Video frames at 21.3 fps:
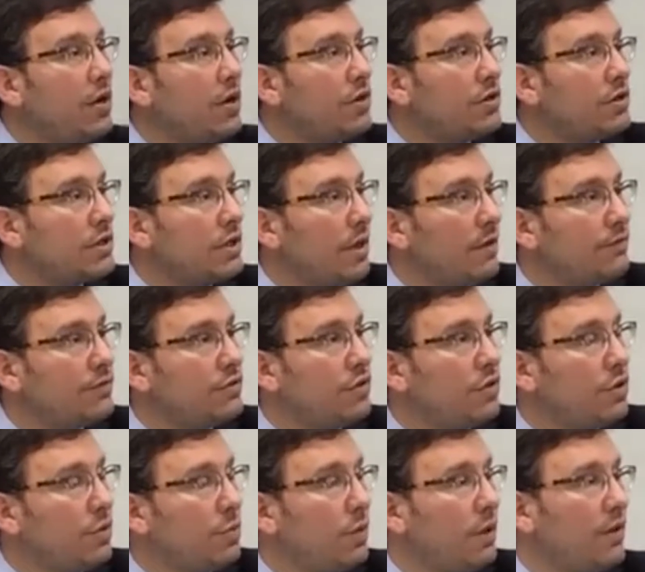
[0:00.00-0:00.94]
ourselves to
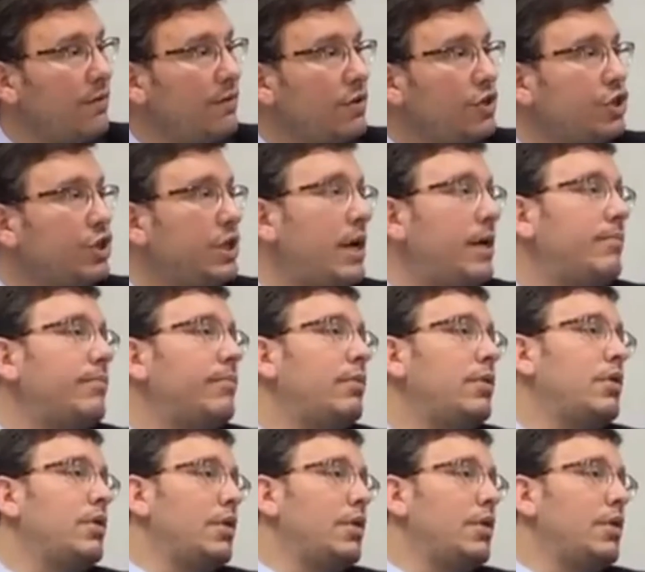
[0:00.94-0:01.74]
the will of Hashem,